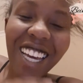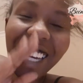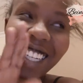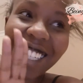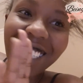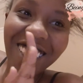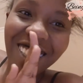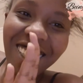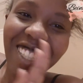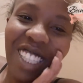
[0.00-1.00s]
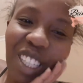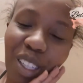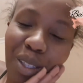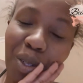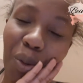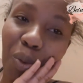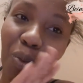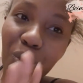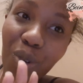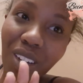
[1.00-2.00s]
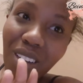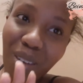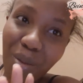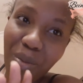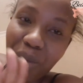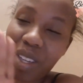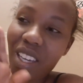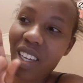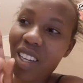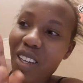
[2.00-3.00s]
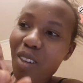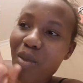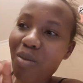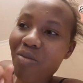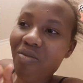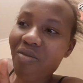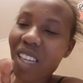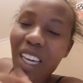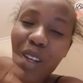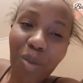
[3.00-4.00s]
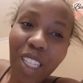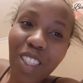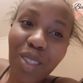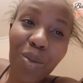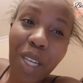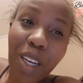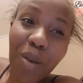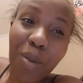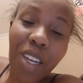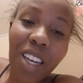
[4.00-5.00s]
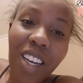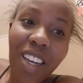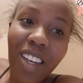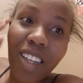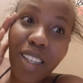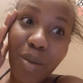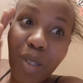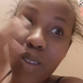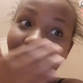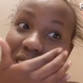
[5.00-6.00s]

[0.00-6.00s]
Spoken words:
I literally just woke up, and I can normally just wake up in the middle of the